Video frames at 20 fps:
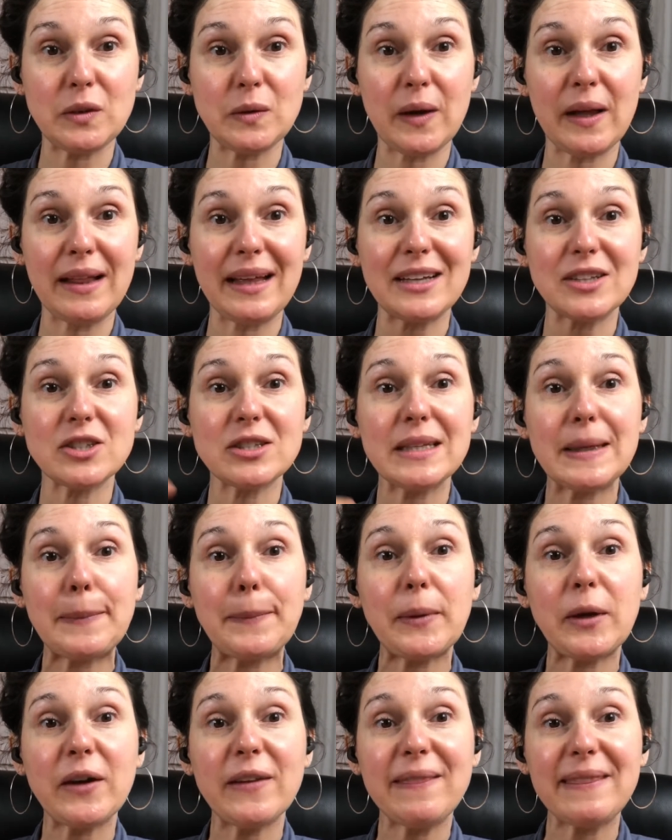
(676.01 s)
I'll actually
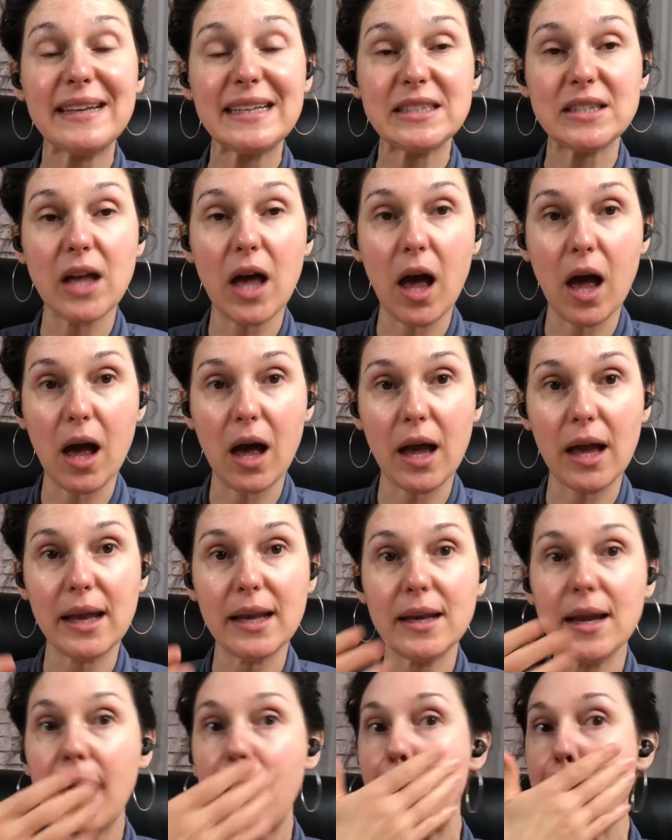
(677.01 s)
put this
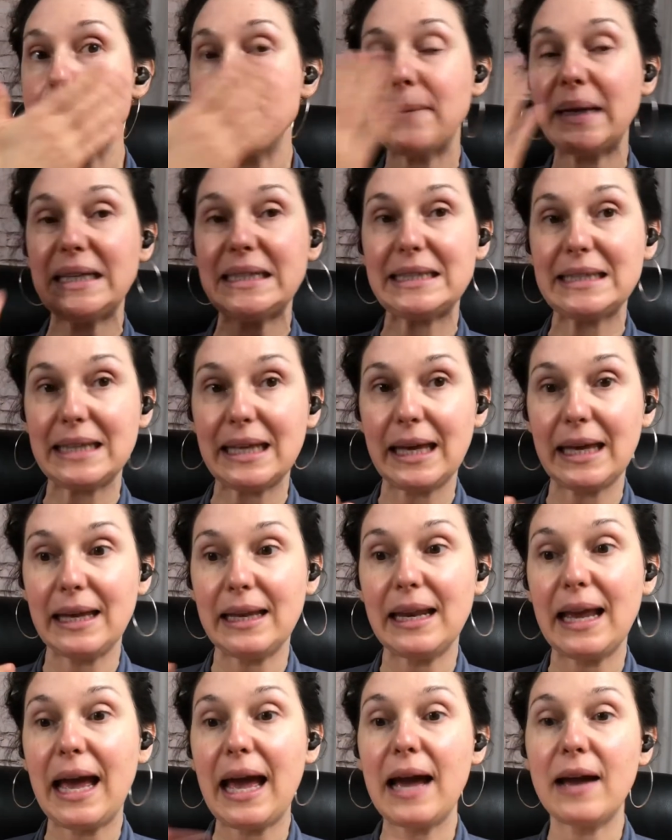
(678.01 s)
on my skin
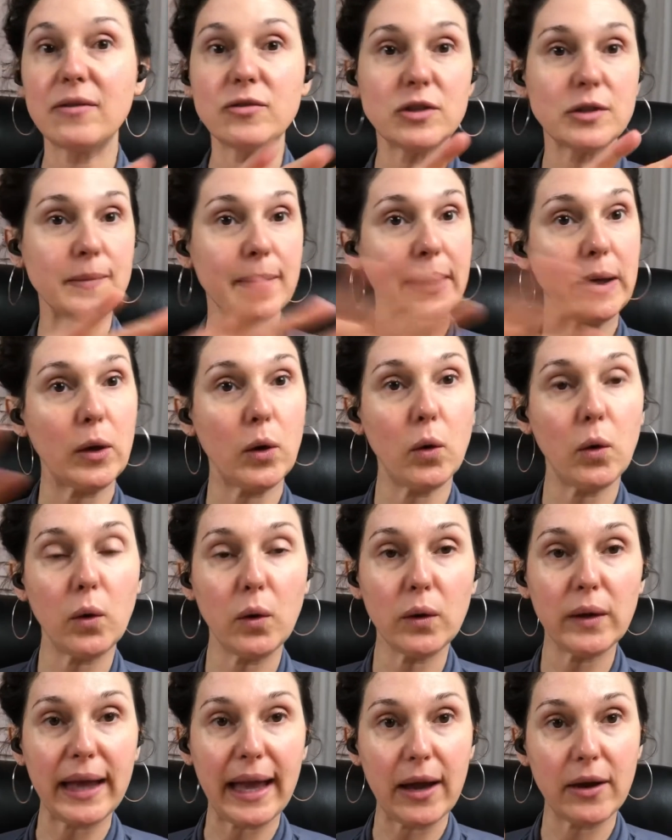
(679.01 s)
after my
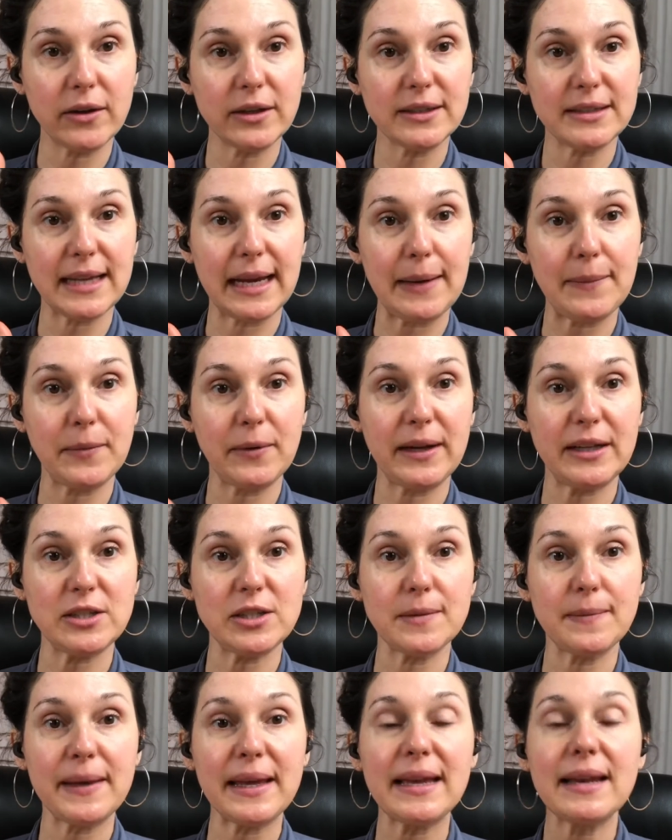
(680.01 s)
whole counter time
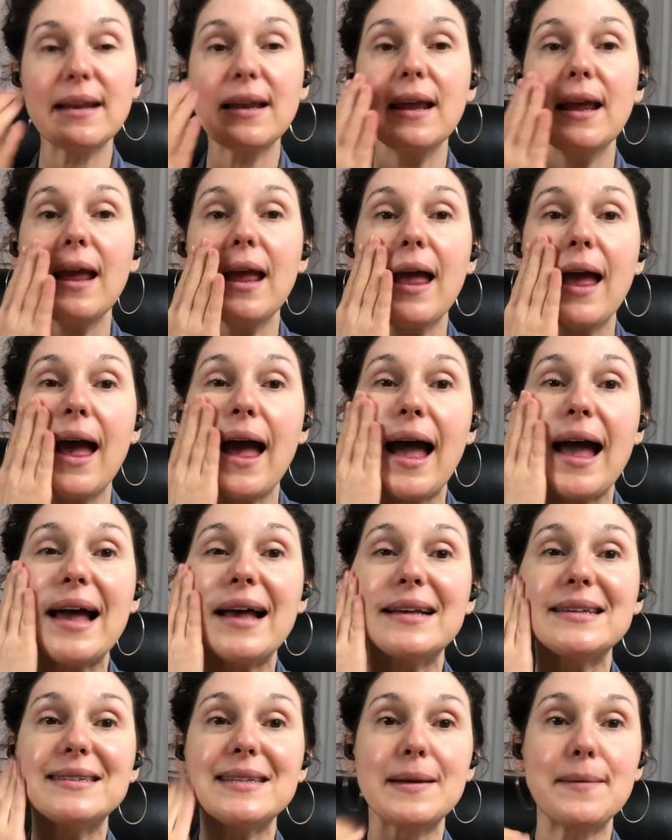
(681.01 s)
regimen
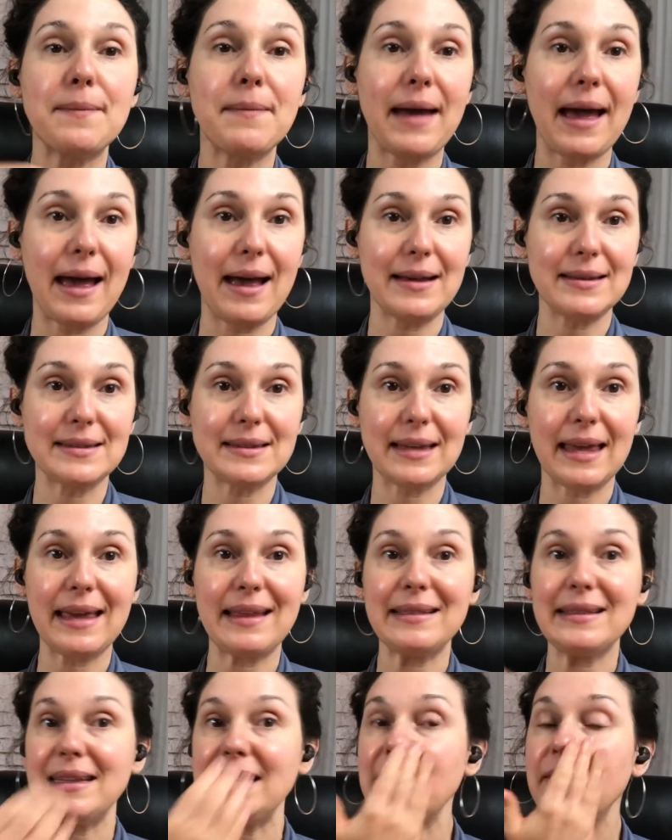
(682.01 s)
as a mask
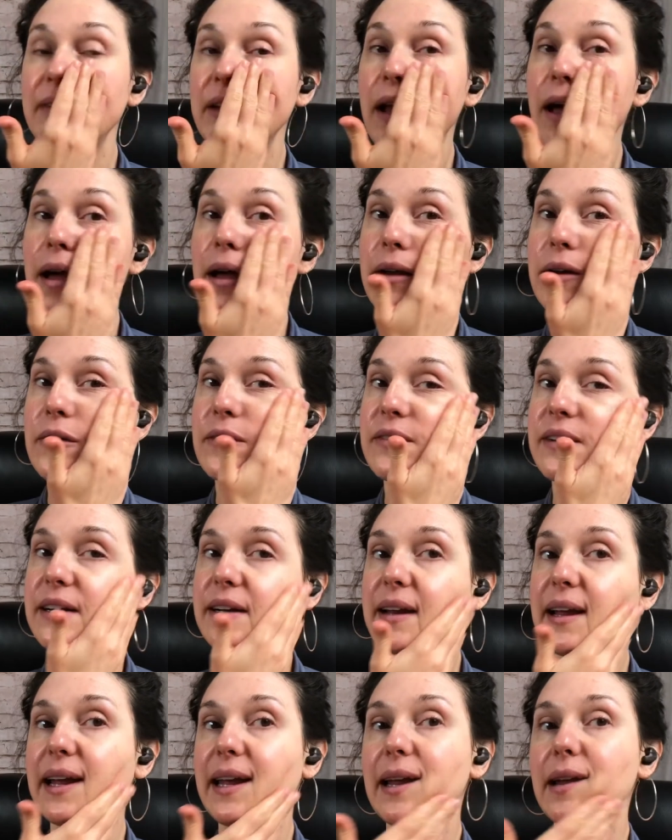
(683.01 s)
and leave it on
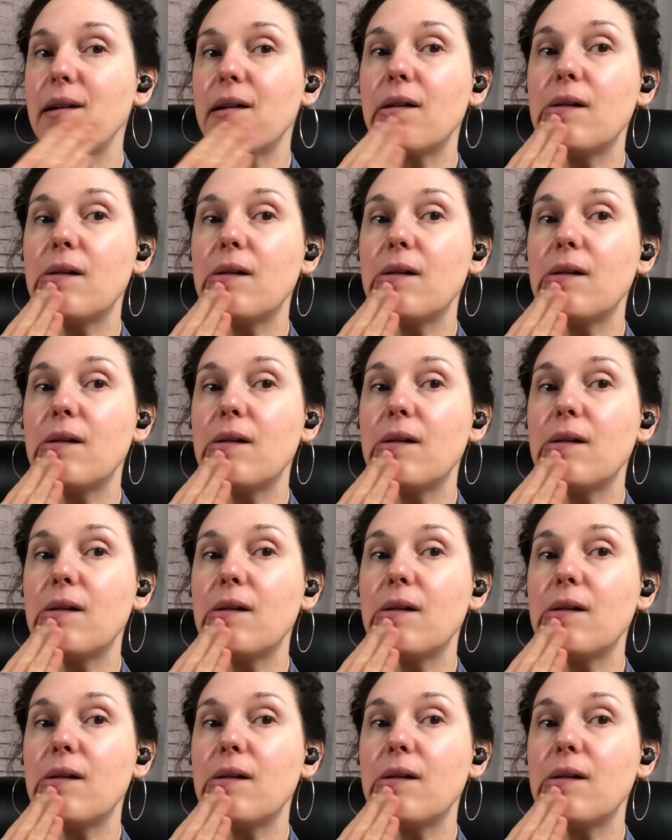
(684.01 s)
overnight.